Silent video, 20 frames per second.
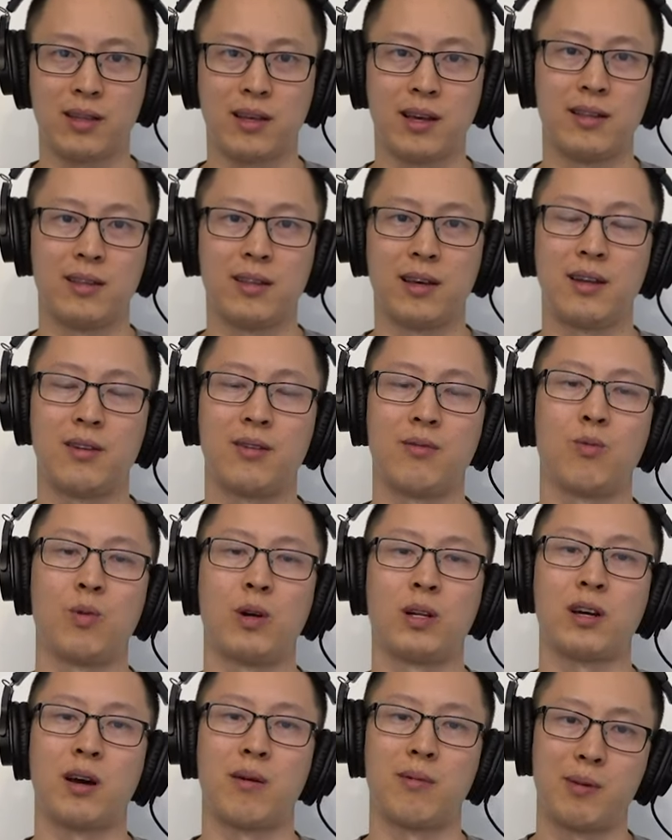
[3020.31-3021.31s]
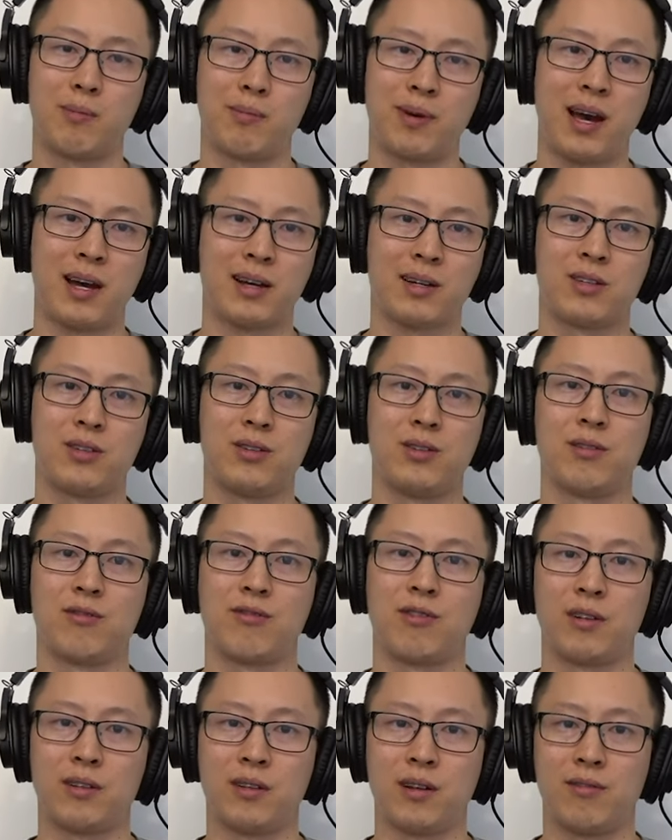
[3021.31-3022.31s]
And then when coming back to the
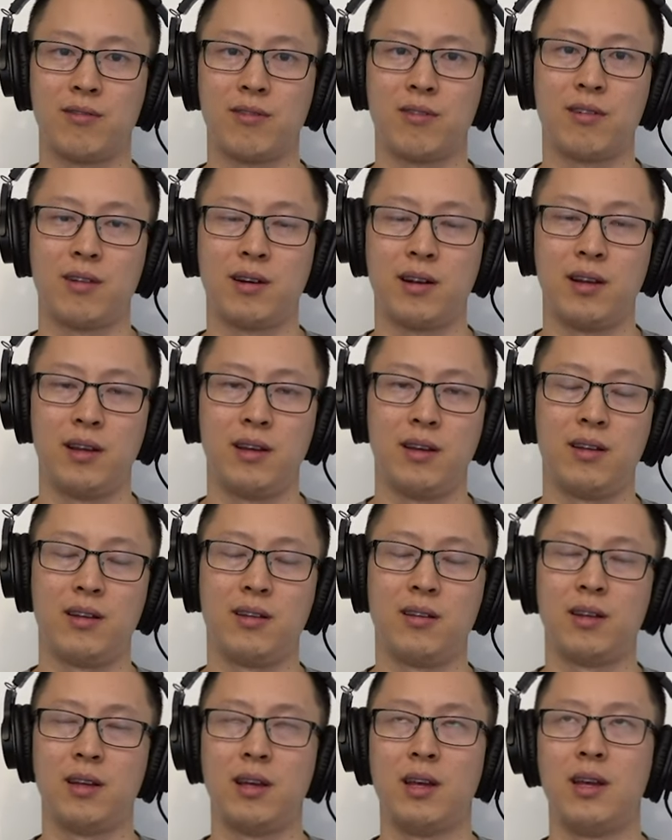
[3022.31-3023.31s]
front lever in